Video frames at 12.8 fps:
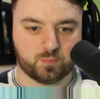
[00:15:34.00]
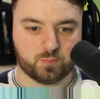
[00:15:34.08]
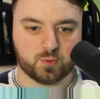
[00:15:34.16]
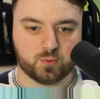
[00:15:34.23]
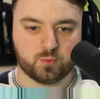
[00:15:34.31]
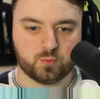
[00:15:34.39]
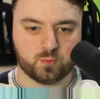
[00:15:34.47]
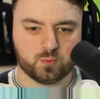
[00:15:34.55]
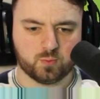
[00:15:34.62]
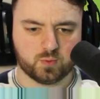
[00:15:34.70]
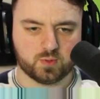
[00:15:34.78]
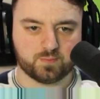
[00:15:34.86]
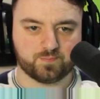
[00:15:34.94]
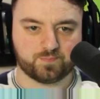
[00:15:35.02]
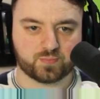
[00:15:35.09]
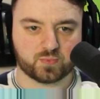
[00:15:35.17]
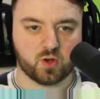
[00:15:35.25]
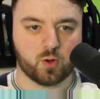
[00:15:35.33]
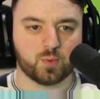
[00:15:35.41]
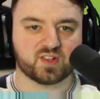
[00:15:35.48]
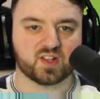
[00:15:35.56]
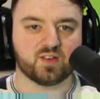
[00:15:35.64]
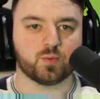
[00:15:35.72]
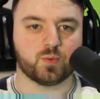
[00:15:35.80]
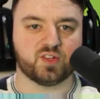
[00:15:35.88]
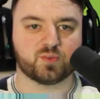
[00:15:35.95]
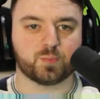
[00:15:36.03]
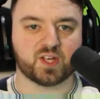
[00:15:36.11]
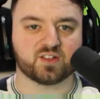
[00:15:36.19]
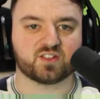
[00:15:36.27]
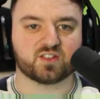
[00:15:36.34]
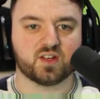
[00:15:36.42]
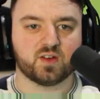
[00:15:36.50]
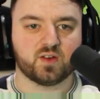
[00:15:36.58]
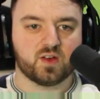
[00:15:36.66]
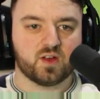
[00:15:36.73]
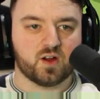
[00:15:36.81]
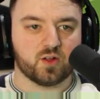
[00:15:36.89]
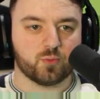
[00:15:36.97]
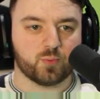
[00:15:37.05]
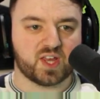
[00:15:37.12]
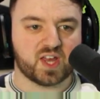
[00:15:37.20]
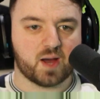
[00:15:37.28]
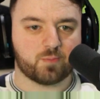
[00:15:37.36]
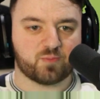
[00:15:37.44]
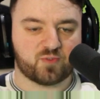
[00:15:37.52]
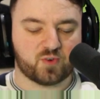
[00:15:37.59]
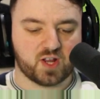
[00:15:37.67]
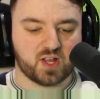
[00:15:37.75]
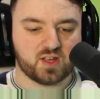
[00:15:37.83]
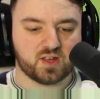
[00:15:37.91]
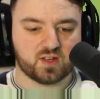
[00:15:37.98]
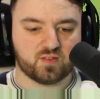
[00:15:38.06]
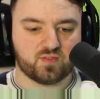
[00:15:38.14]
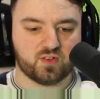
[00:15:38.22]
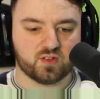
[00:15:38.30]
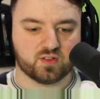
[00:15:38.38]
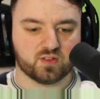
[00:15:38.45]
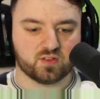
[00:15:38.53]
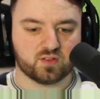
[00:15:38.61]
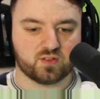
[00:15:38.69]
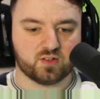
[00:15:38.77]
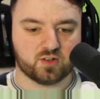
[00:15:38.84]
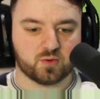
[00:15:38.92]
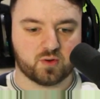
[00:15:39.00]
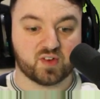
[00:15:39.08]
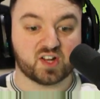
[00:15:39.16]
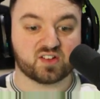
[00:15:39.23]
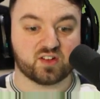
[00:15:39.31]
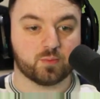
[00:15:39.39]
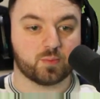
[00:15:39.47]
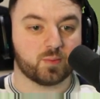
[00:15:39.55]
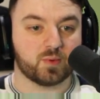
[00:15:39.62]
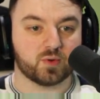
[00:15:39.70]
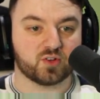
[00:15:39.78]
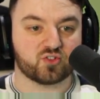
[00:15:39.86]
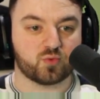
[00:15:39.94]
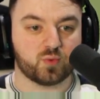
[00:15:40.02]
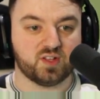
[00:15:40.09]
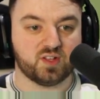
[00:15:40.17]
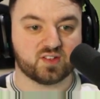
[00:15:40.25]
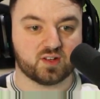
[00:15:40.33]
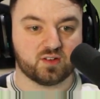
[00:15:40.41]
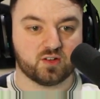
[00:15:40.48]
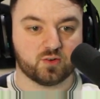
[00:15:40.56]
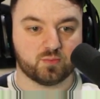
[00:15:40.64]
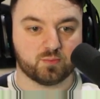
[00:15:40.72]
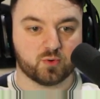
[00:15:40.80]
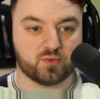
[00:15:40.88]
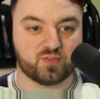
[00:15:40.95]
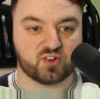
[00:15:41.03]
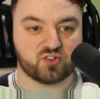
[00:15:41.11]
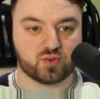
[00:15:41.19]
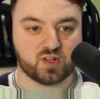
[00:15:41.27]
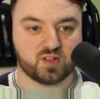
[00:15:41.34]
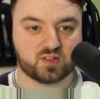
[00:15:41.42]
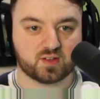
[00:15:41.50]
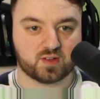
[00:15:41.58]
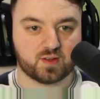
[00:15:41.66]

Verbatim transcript: Ooh. Always leave the wee space or the wee gap free if you can, you know, eventually you'll probably want to squeeze in, you know, fisheries.